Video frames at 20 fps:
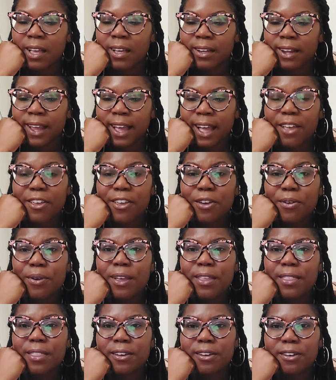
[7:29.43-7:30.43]
Now you
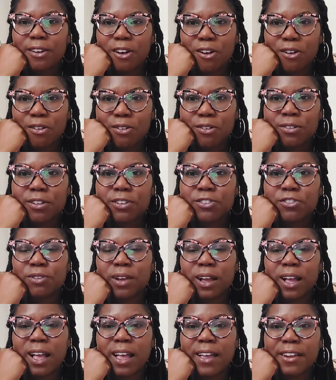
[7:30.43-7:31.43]
in the corner
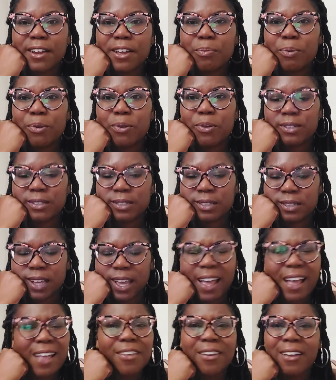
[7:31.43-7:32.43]
trying to put
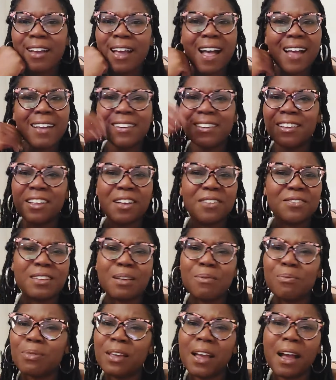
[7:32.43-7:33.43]
together how to love
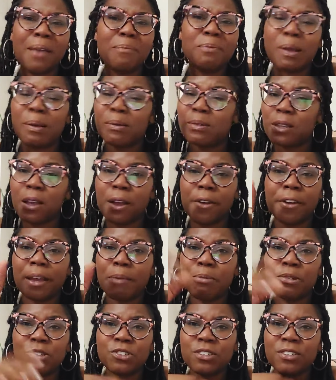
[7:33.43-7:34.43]
something. I'm, I'm sorry I
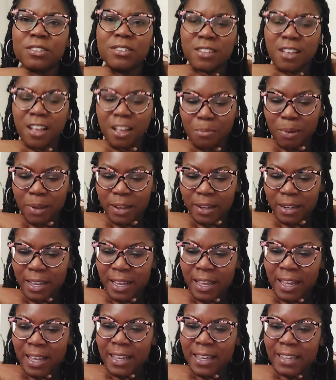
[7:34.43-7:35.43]
butchered the song, but
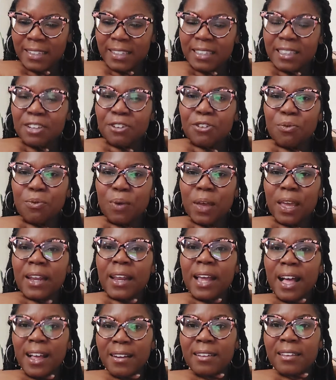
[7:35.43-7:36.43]
it's Lil Wayne,
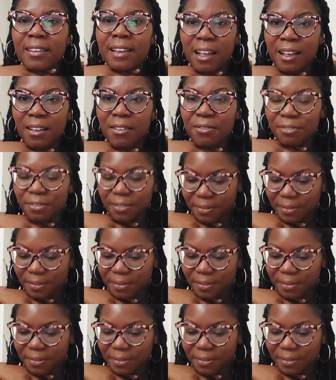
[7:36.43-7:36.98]
How to Love.